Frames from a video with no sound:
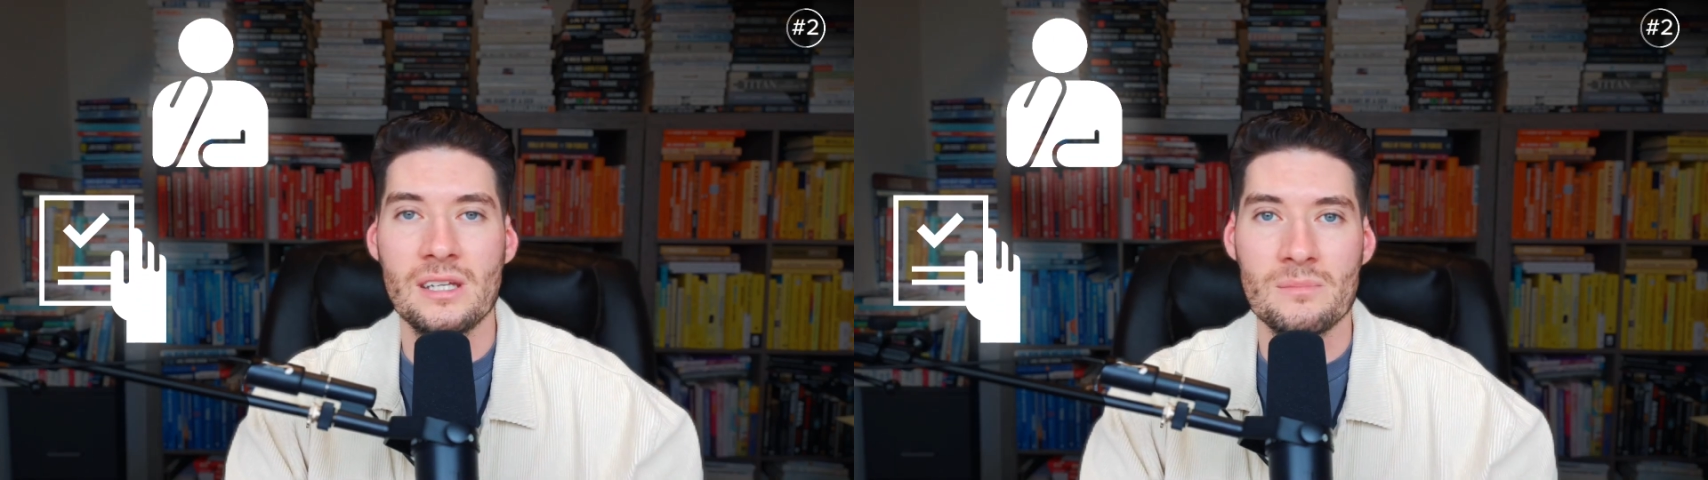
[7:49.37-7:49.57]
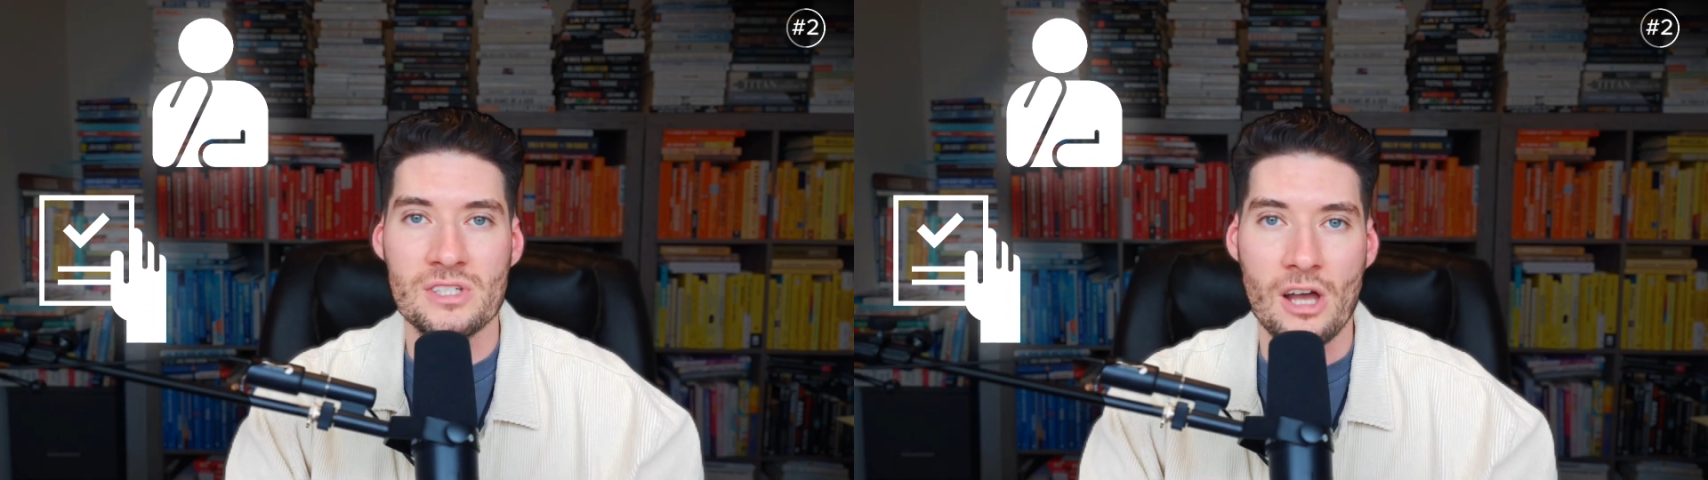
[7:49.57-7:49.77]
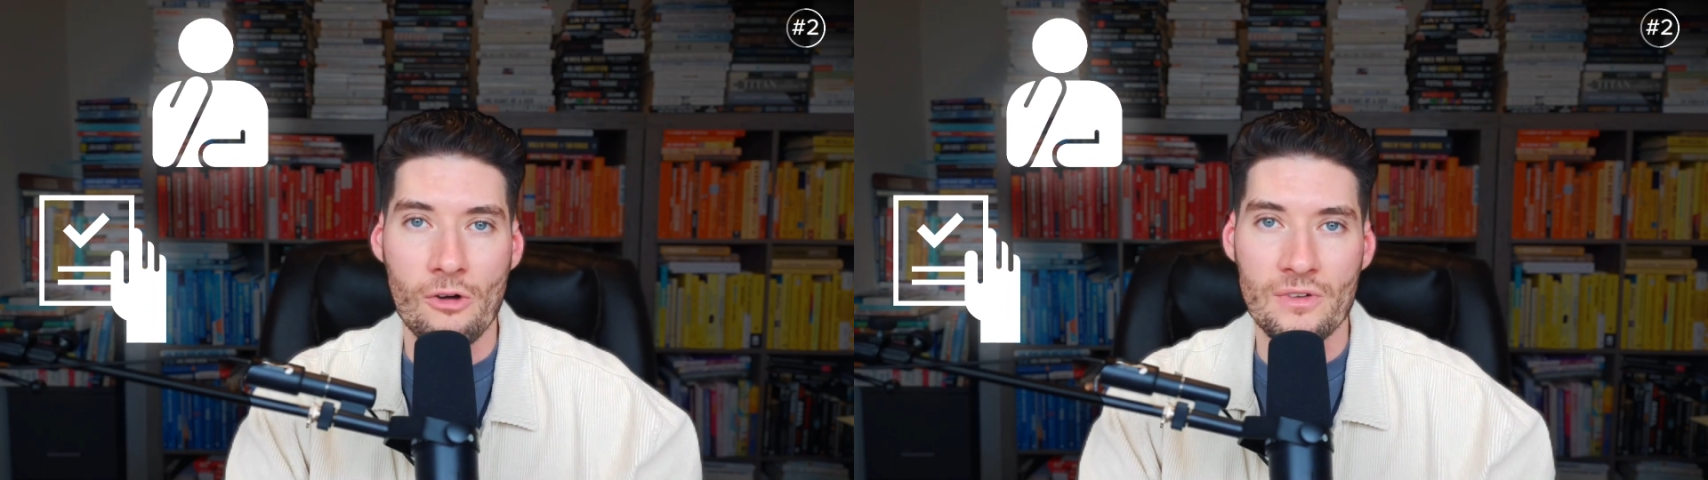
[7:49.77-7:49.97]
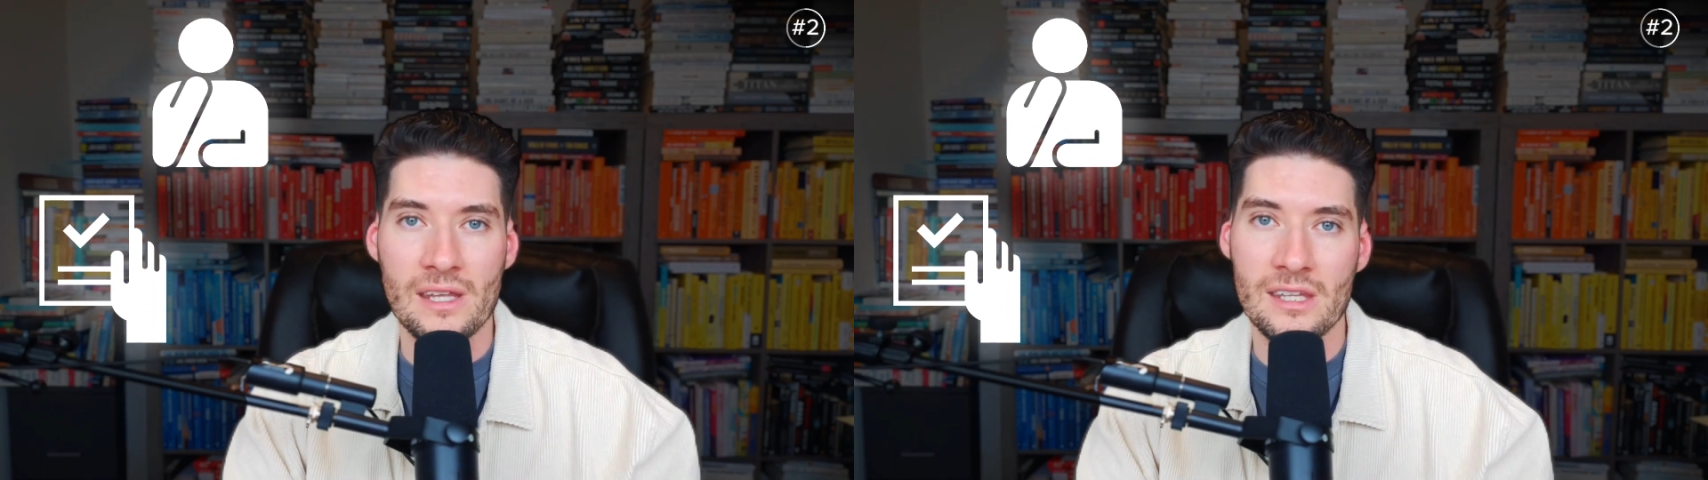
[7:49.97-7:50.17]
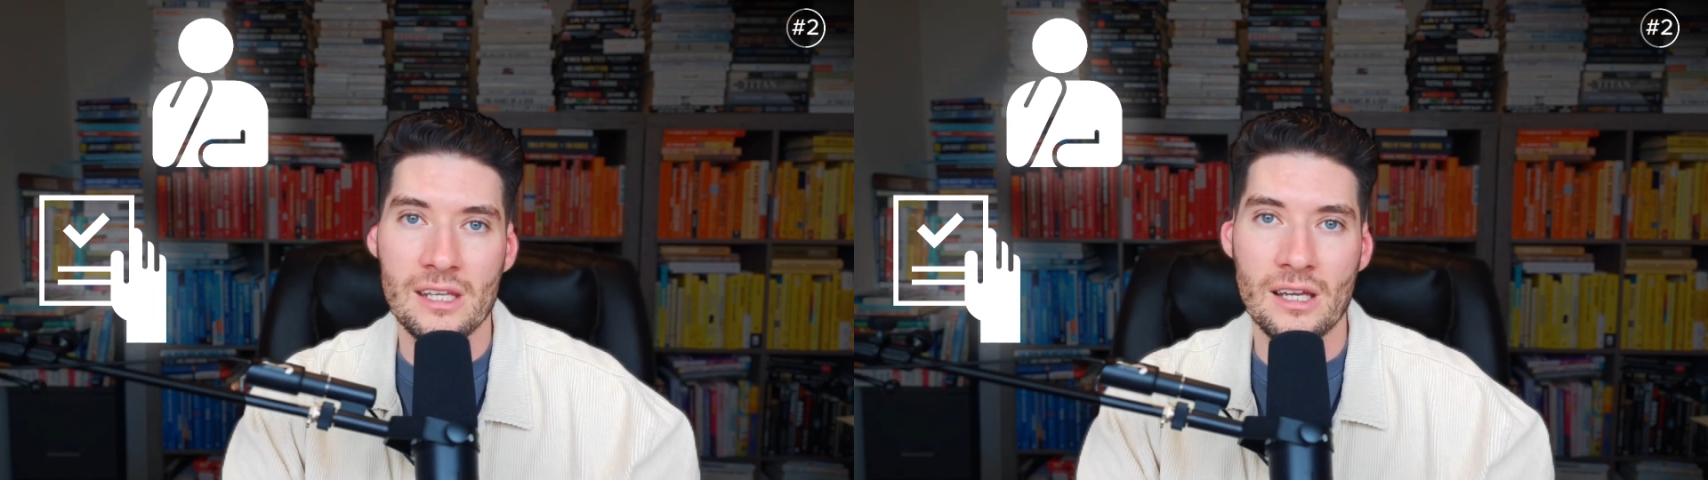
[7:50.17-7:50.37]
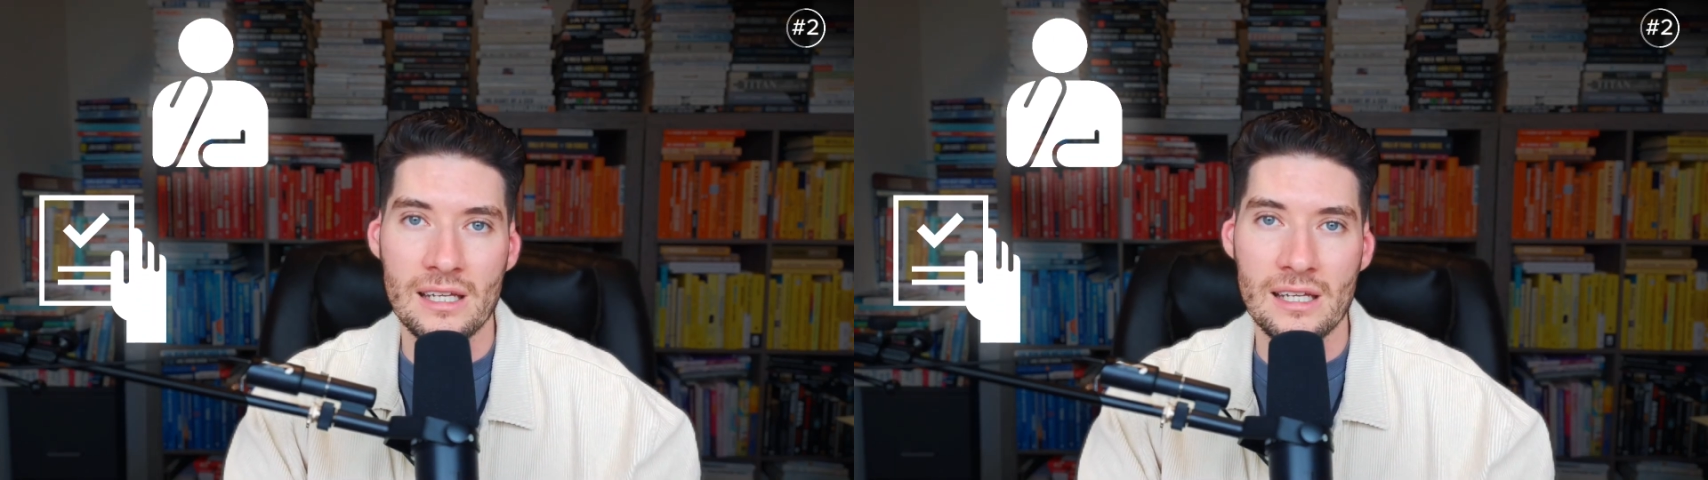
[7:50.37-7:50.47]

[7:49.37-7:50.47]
himself in the